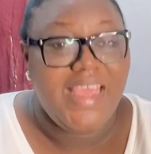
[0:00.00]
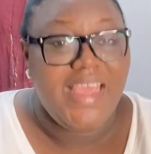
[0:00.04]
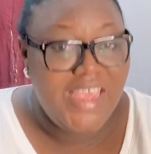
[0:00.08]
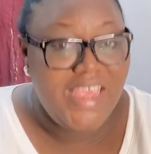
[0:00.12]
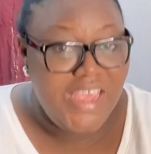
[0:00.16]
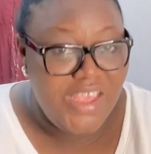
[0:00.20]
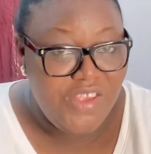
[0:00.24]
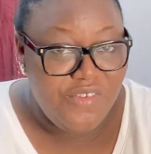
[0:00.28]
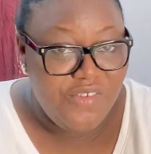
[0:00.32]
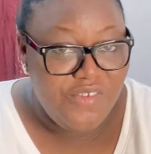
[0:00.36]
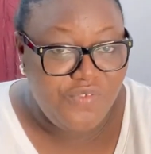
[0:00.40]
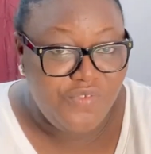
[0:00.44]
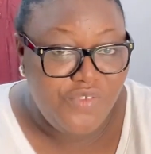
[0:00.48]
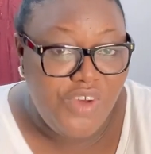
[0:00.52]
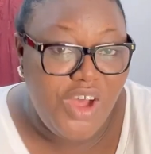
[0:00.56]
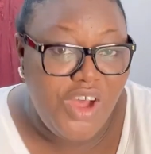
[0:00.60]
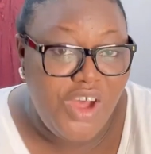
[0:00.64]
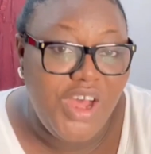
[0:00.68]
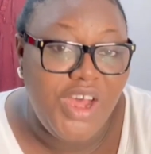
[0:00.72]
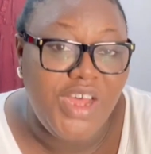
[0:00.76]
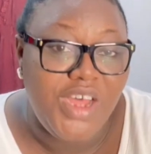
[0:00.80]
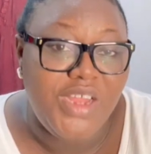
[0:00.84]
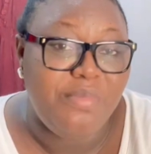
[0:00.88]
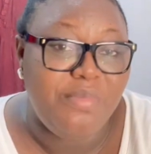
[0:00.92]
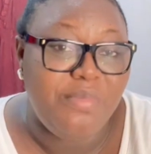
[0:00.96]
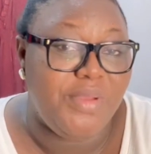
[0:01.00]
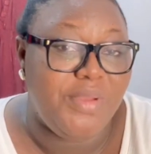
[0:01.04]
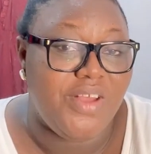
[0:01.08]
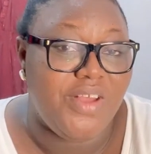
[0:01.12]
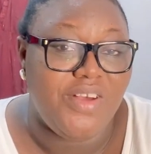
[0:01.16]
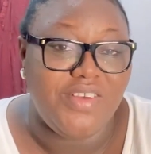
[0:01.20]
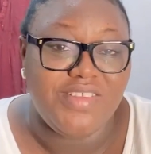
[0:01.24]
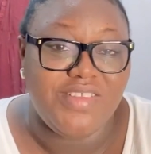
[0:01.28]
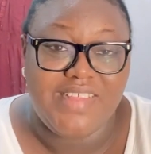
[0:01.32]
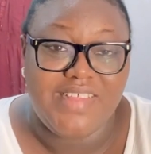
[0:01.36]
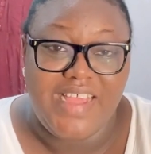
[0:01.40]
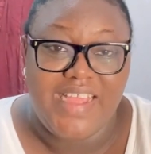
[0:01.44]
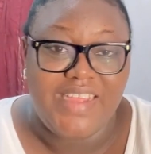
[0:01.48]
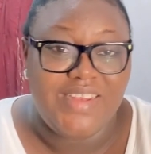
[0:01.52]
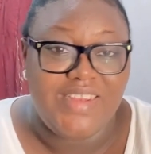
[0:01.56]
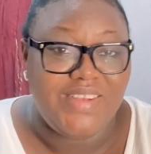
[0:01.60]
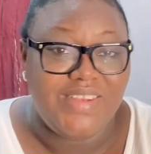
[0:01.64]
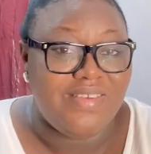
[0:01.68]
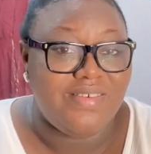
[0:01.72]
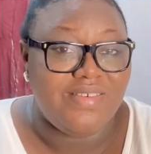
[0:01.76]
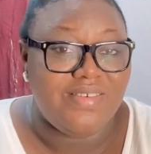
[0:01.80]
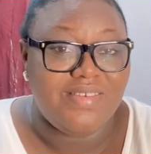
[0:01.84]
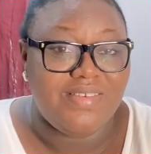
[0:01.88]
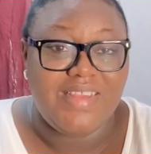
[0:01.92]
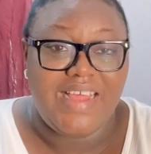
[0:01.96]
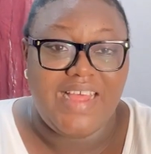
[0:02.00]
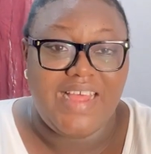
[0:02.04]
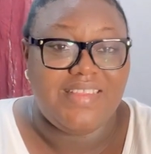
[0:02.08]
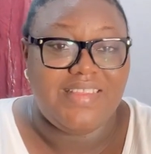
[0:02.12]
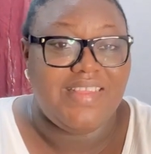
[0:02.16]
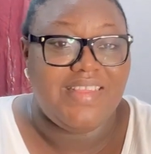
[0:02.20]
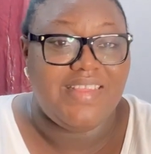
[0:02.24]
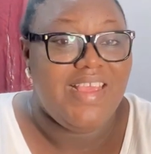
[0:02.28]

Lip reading: Yvonne, because I know that